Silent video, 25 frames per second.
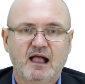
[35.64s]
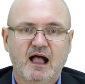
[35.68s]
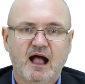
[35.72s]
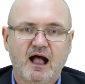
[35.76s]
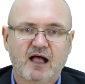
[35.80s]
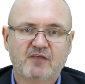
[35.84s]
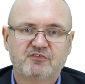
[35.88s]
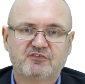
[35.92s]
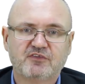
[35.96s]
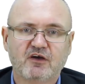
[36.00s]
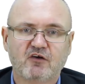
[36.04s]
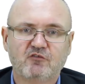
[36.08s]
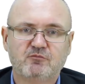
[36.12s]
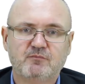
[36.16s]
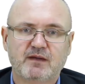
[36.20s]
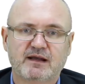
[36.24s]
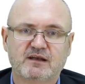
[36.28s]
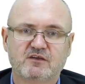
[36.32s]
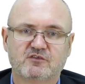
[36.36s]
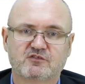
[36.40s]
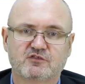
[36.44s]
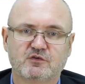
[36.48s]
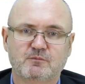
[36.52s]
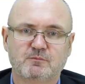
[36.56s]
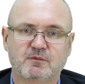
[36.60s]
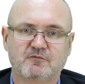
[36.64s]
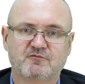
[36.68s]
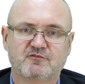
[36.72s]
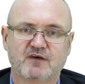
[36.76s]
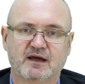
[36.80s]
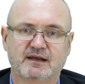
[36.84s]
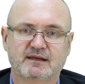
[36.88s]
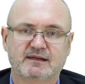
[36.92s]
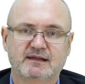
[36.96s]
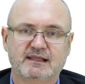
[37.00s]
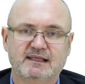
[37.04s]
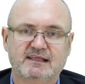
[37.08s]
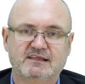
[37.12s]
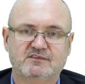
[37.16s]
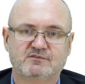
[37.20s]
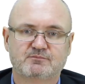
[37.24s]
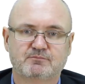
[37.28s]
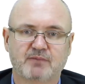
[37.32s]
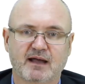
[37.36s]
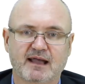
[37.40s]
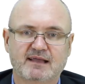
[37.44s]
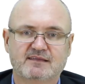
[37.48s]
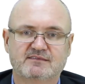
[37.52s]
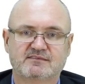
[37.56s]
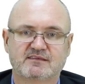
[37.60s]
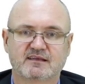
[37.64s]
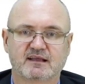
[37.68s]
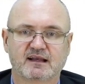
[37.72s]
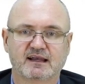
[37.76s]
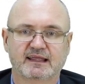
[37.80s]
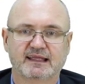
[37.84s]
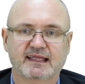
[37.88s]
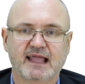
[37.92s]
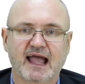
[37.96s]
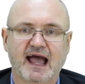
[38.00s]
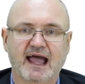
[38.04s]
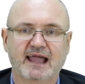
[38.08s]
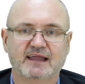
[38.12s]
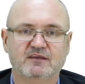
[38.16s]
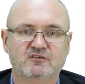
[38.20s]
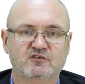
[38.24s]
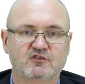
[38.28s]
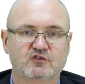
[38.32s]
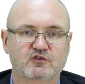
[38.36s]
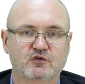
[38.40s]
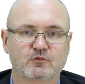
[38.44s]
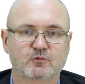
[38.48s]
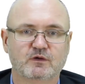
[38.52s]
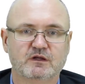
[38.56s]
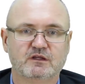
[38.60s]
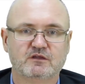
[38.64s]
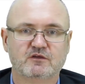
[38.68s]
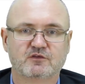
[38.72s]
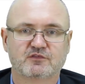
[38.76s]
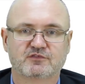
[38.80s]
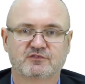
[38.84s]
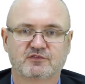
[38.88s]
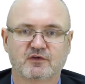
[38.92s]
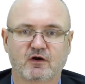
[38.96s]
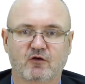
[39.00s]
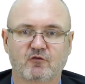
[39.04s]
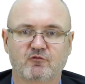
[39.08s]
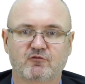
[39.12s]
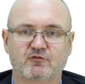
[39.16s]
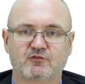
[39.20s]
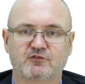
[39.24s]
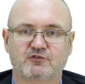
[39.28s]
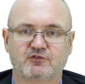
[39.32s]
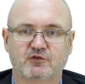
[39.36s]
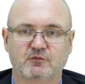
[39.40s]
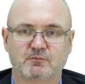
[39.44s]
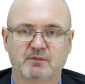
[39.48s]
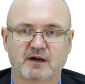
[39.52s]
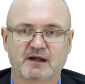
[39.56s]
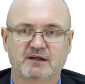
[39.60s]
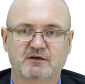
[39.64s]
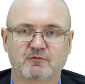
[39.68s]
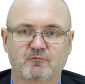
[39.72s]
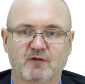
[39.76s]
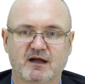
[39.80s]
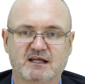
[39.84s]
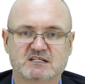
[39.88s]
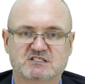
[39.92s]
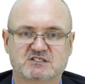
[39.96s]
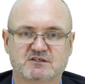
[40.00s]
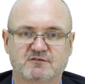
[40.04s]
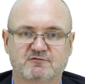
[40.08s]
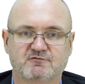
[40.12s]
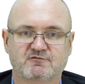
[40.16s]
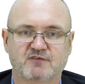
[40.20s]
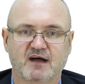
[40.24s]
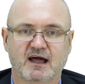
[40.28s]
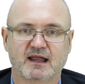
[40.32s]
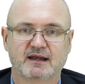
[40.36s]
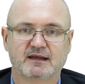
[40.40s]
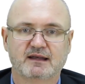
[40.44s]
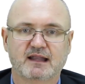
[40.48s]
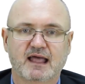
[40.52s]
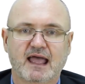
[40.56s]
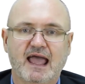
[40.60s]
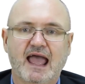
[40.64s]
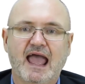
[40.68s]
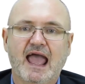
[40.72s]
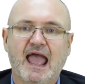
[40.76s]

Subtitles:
A self-managed super fund is basically a do-it-yourself superannuation fund,